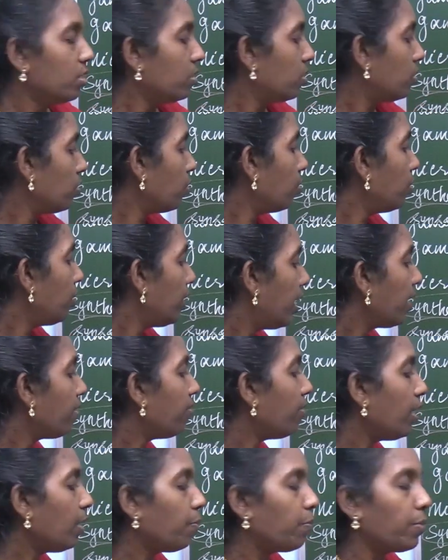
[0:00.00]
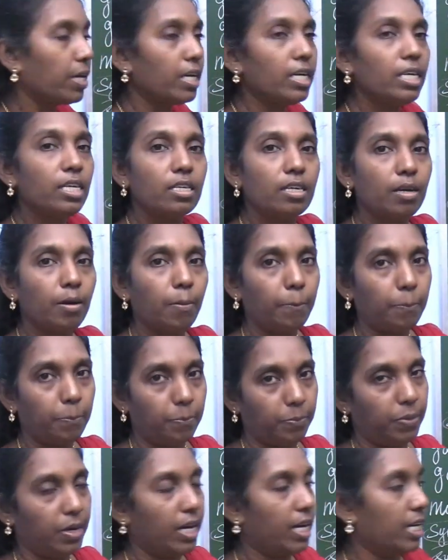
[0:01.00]
to develop a
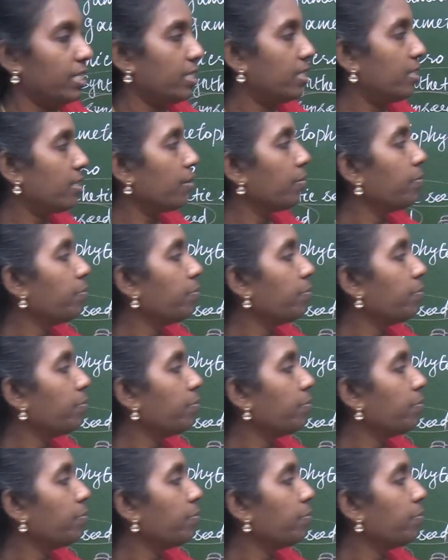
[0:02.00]
plant.